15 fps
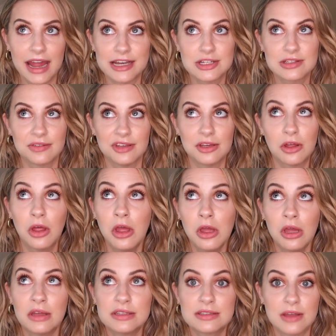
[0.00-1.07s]
I just feel
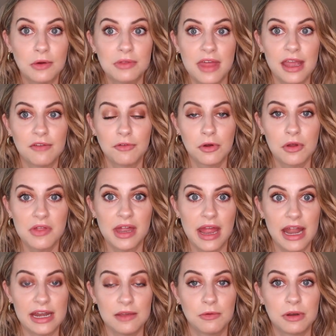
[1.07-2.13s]
so thankful that
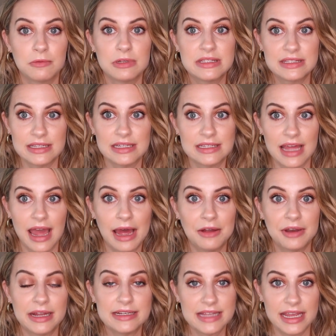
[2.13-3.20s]
anyone would sit
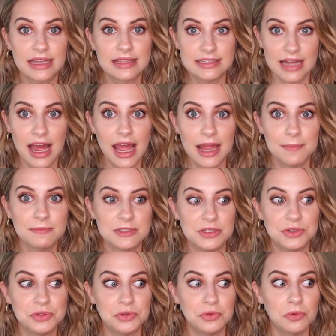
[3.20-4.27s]
down and take the time
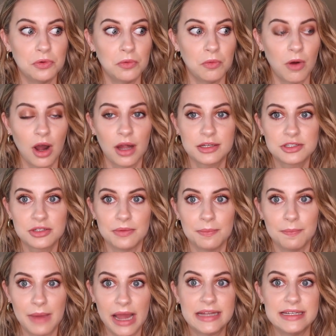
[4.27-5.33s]
to watch
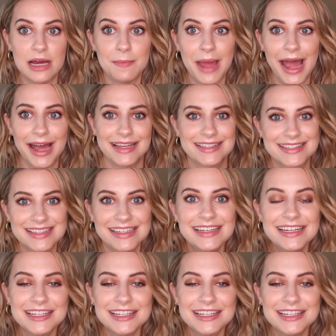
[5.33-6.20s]
my dumb ass